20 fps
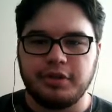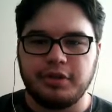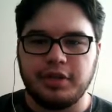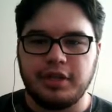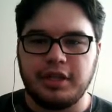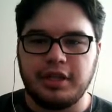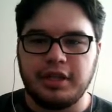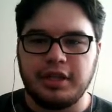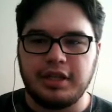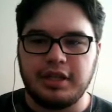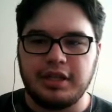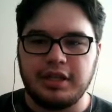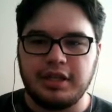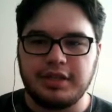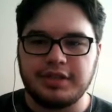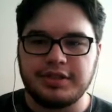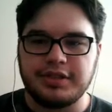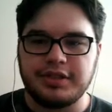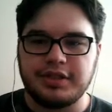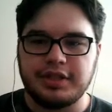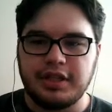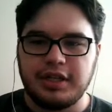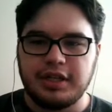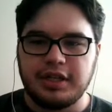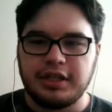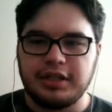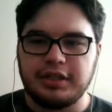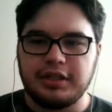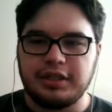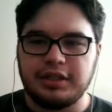it hits
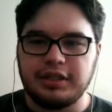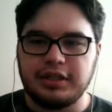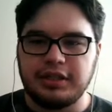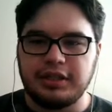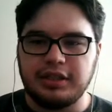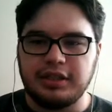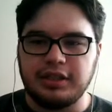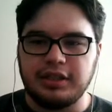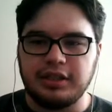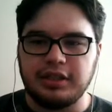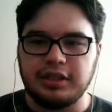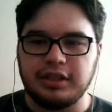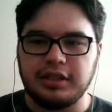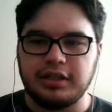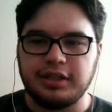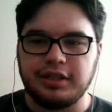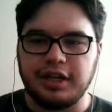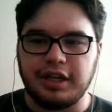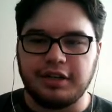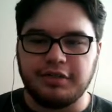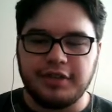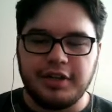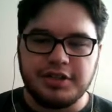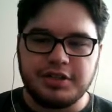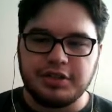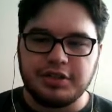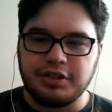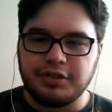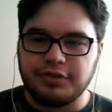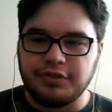the
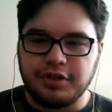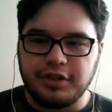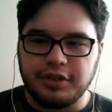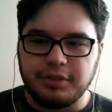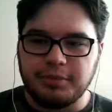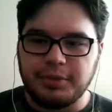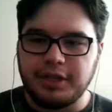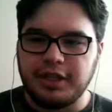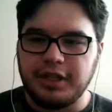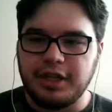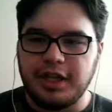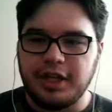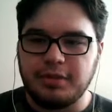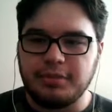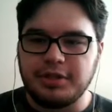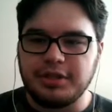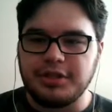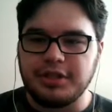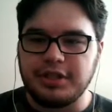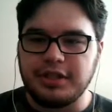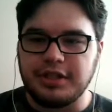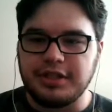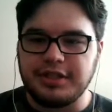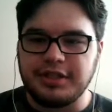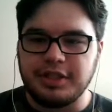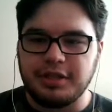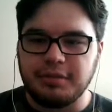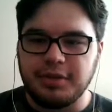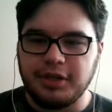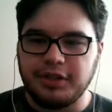Galvantula for a good bit of damage, it hits
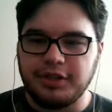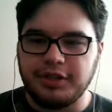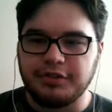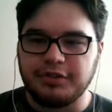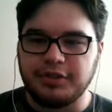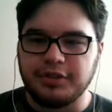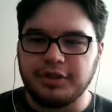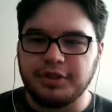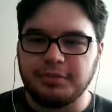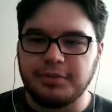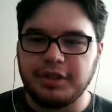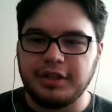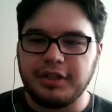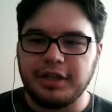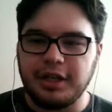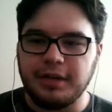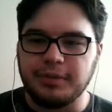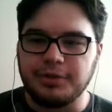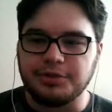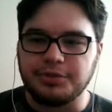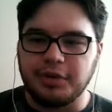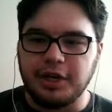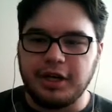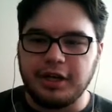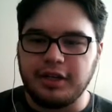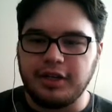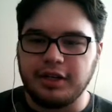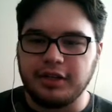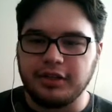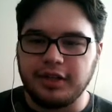Hitmonlee for a good bit of damage,
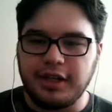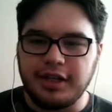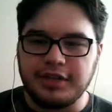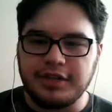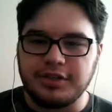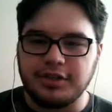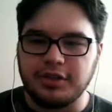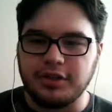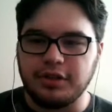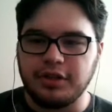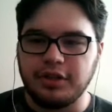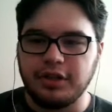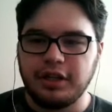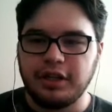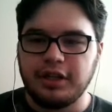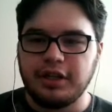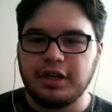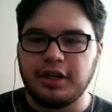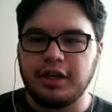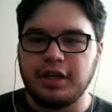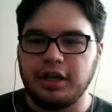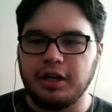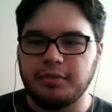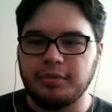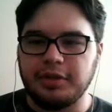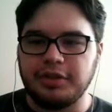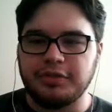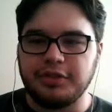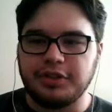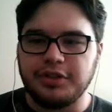Rhydon, Lantern,
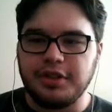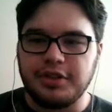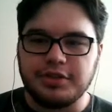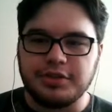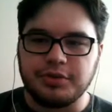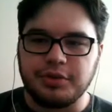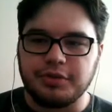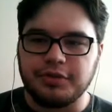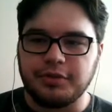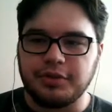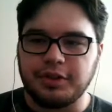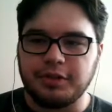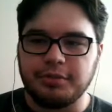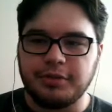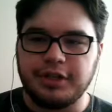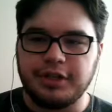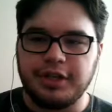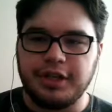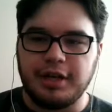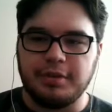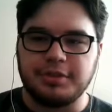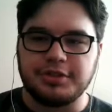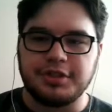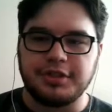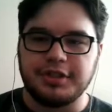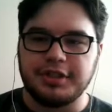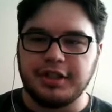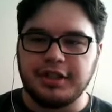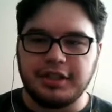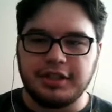even Dusknoir for a good damage,
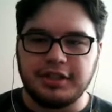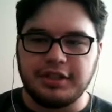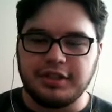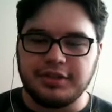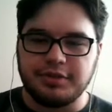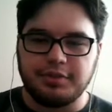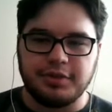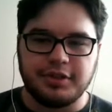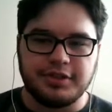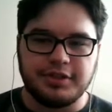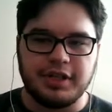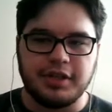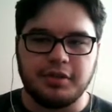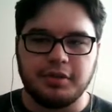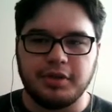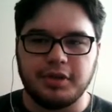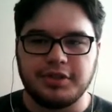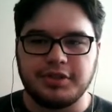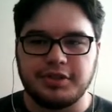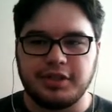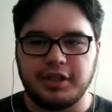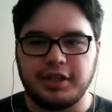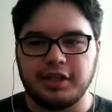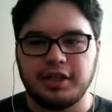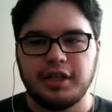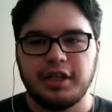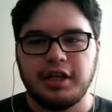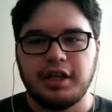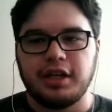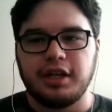and Didi doesn't want to take one, so like,
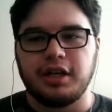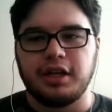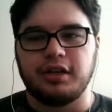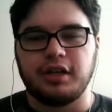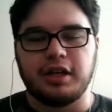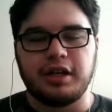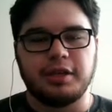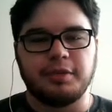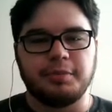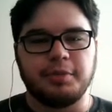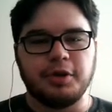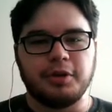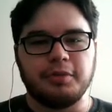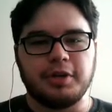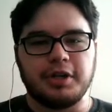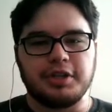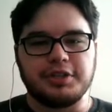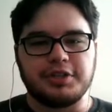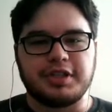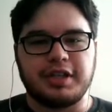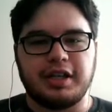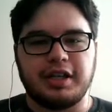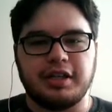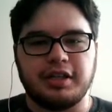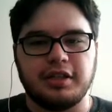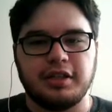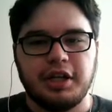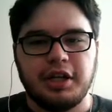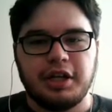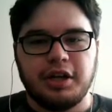a lot of the Pokemon just kind
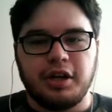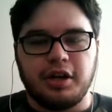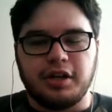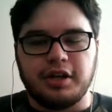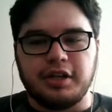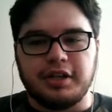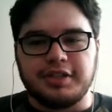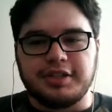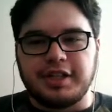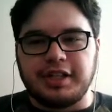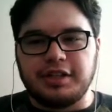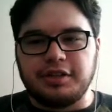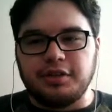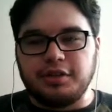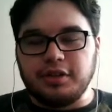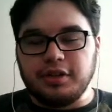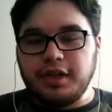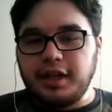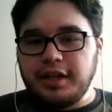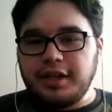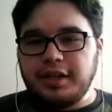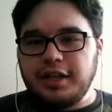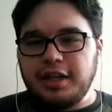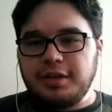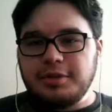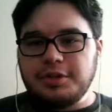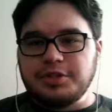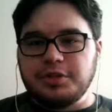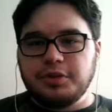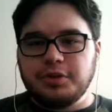of are going to take either a lot of
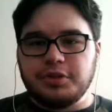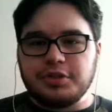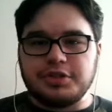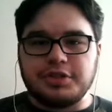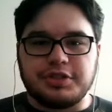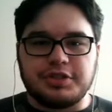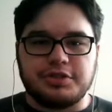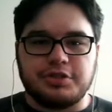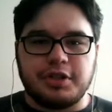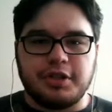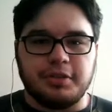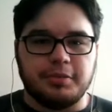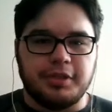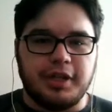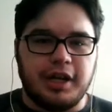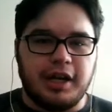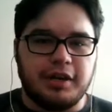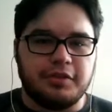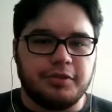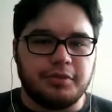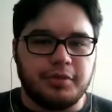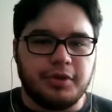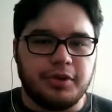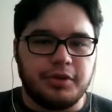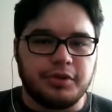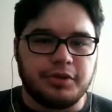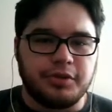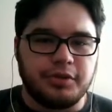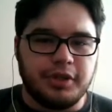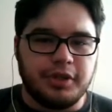damage or just straight up die from
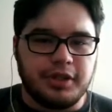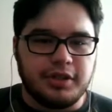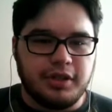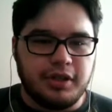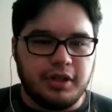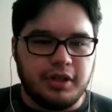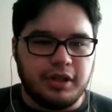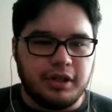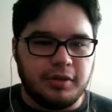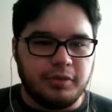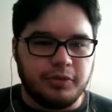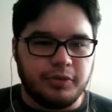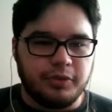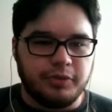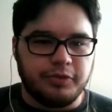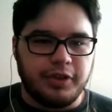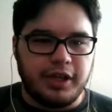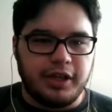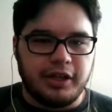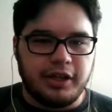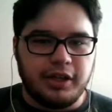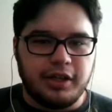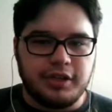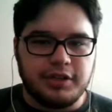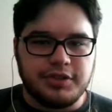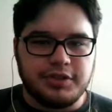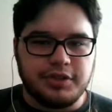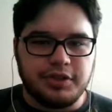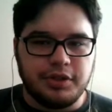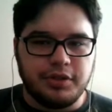Earthquake from
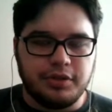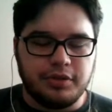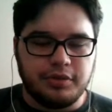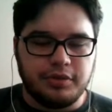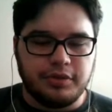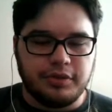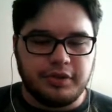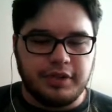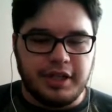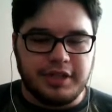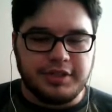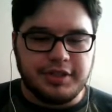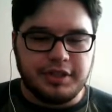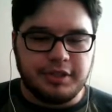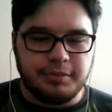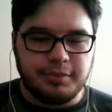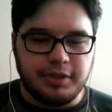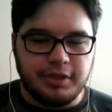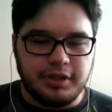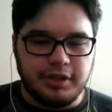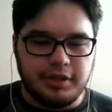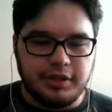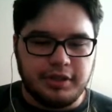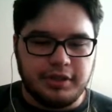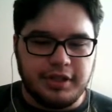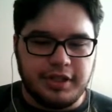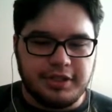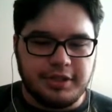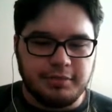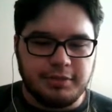Flygon, so that's going to
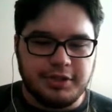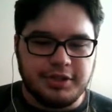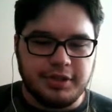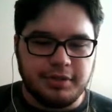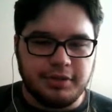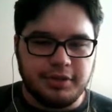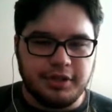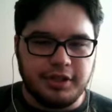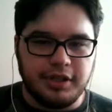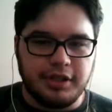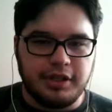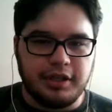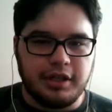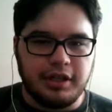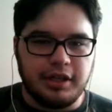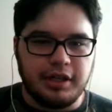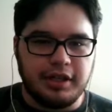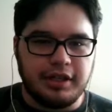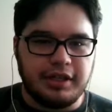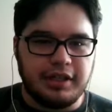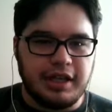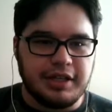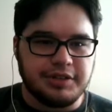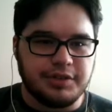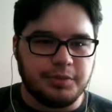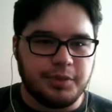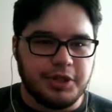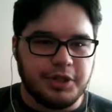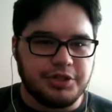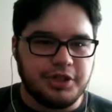be something that he has
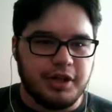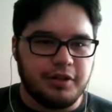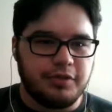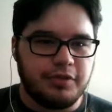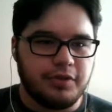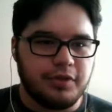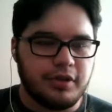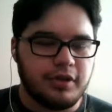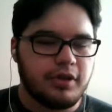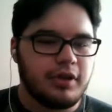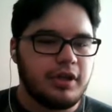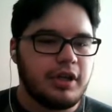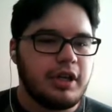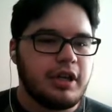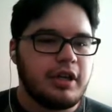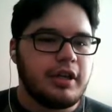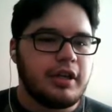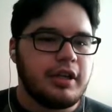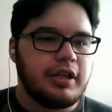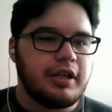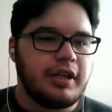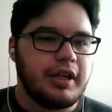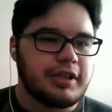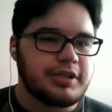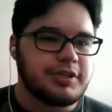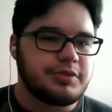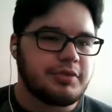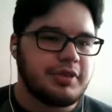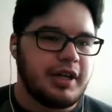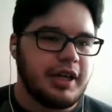to watch out for.
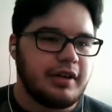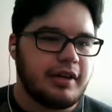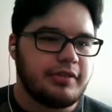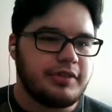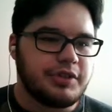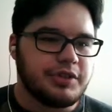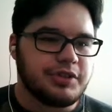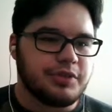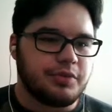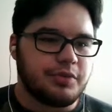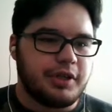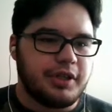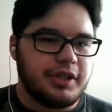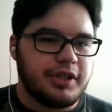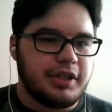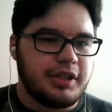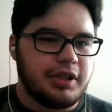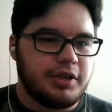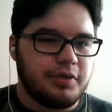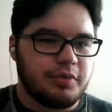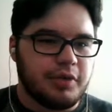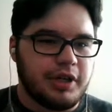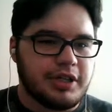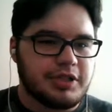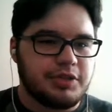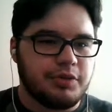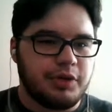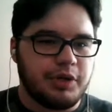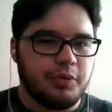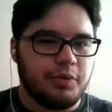Next, we have the Serena here. We're
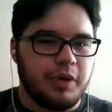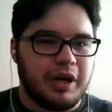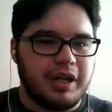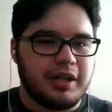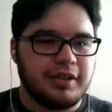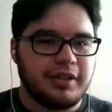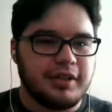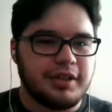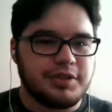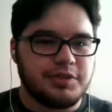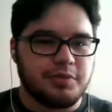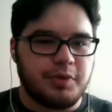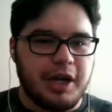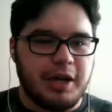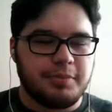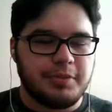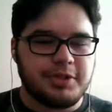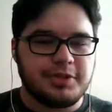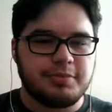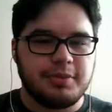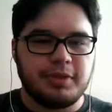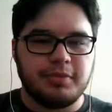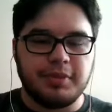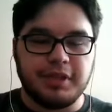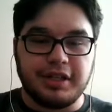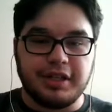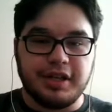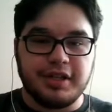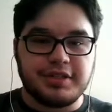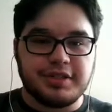actually running Wide Lens Rapid Spin
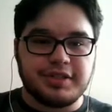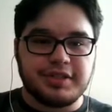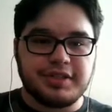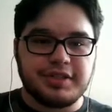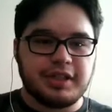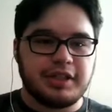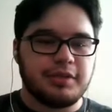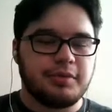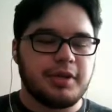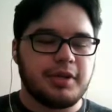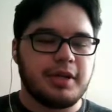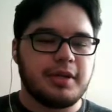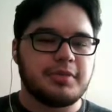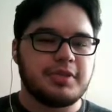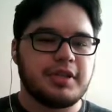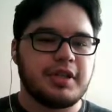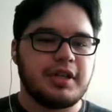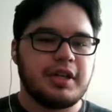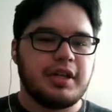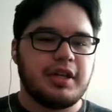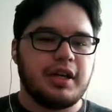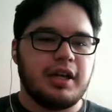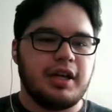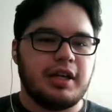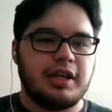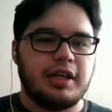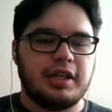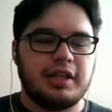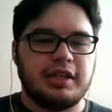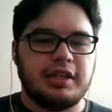because of Sticky Webs,
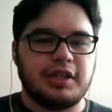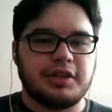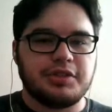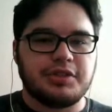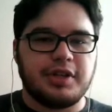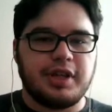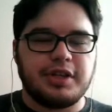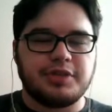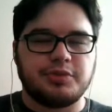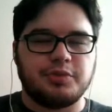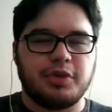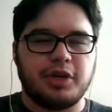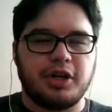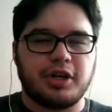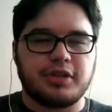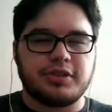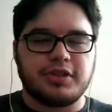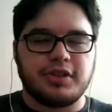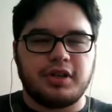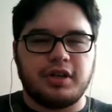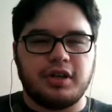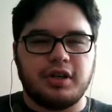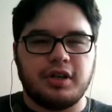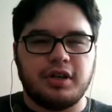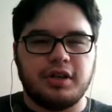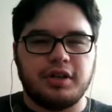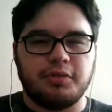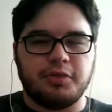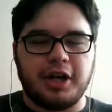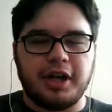and he also has Rocks
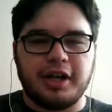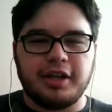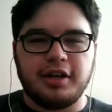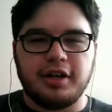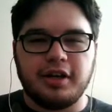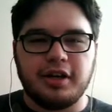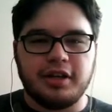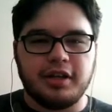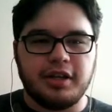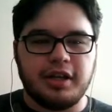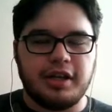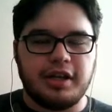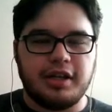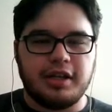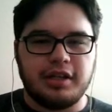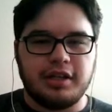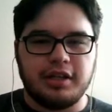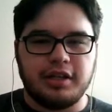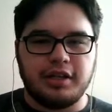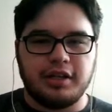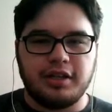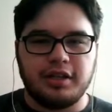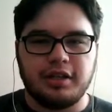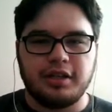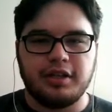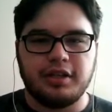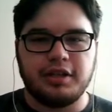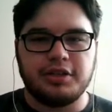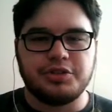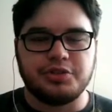on Rhydon and
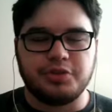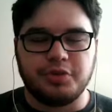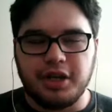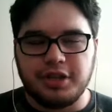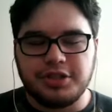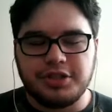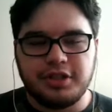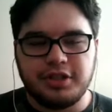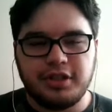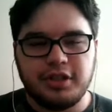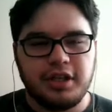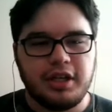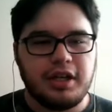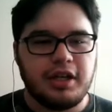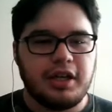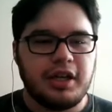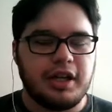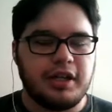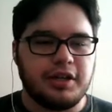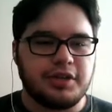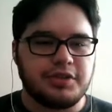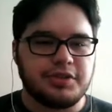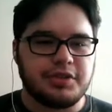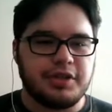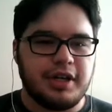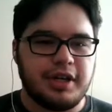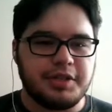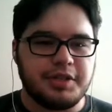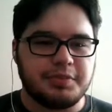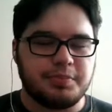Jirachi, and he also
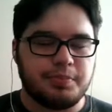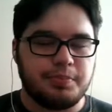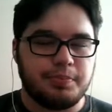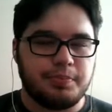has